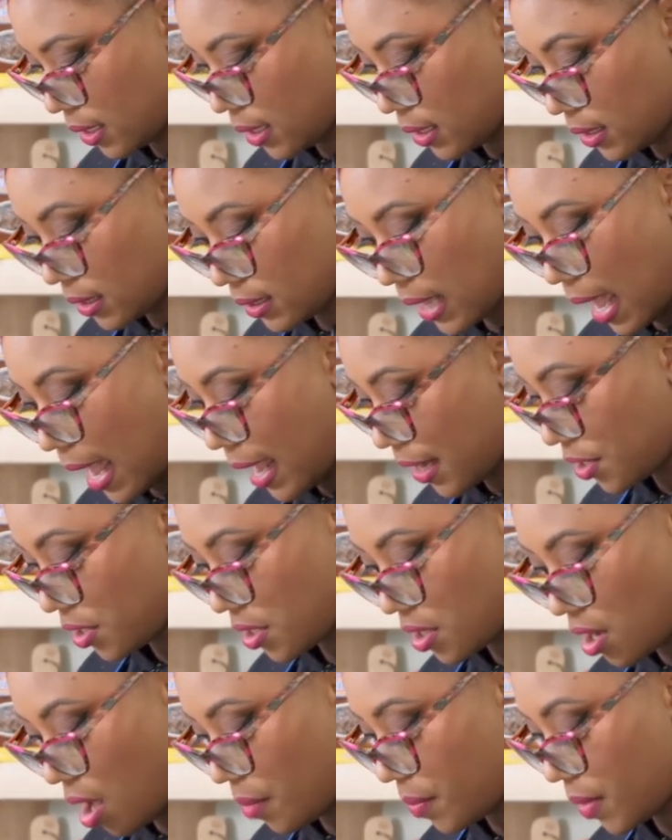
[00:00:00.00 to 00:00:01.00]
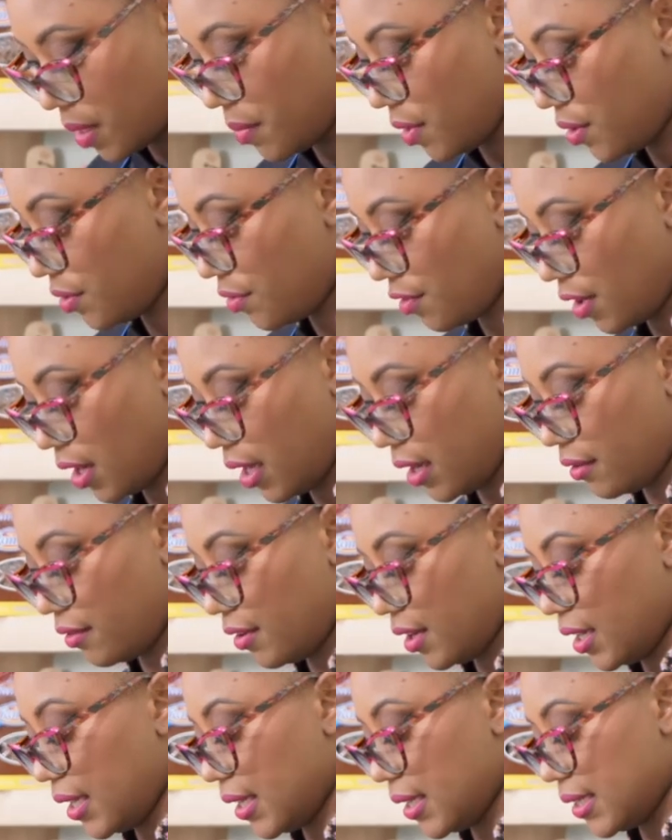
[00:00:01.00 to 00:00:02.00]
It's actually got maybe 3
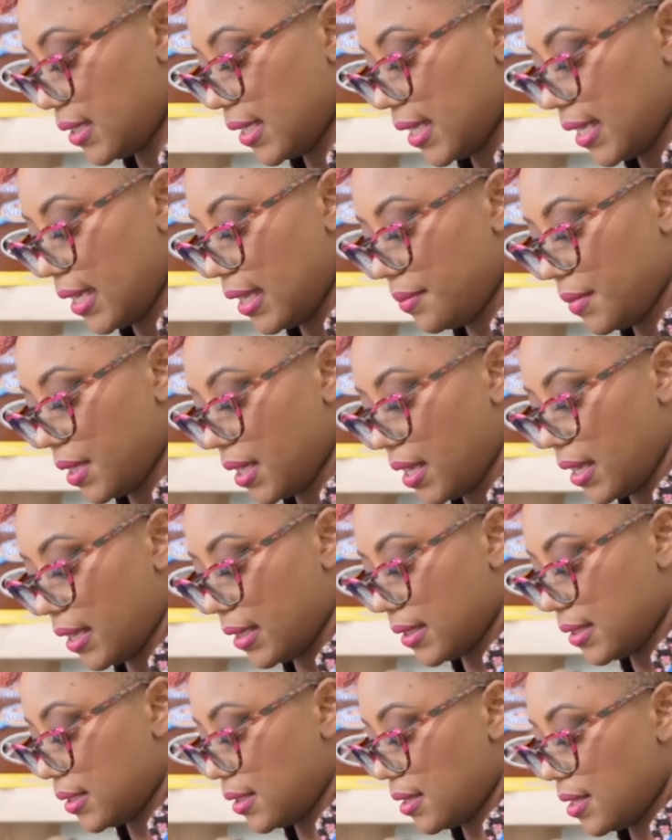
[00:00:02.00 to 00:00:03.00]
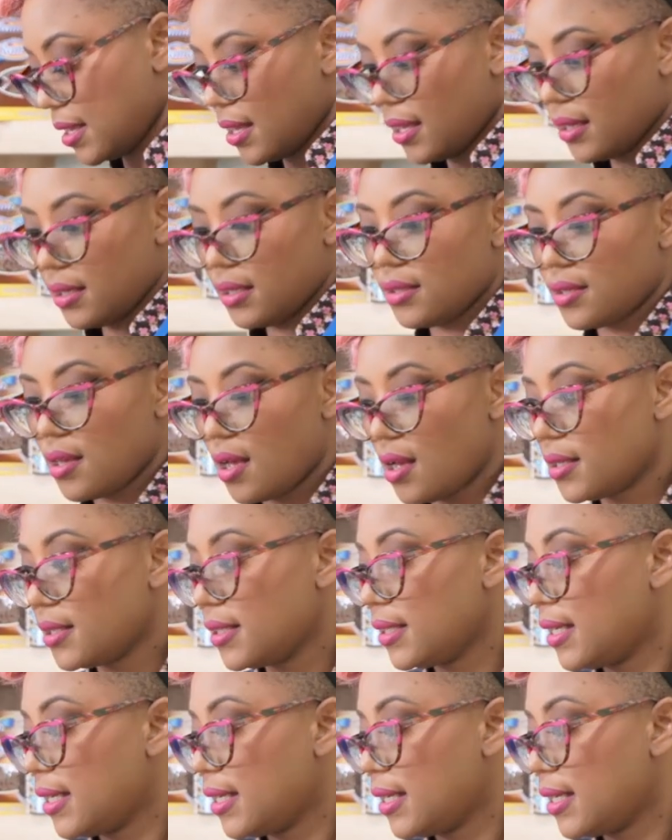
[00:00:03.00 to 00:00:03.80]
ingredients in it because the sauce